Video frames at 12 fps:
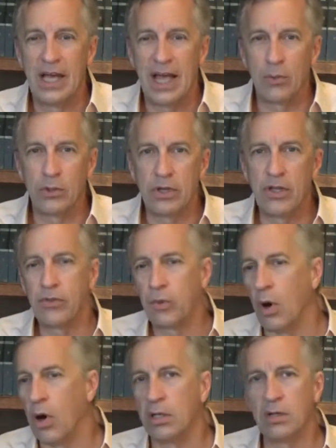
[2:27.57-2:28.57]
and we're looking
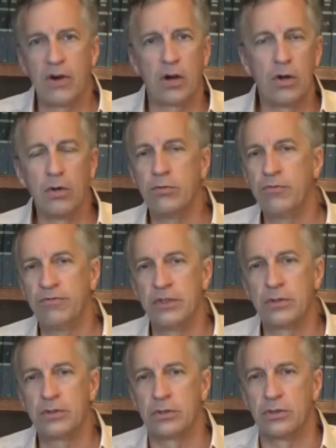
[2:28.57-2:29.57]
through all of our own
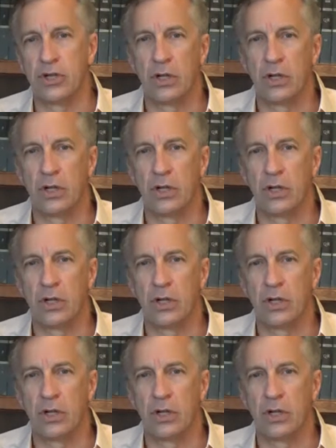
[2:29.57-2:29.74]
filters,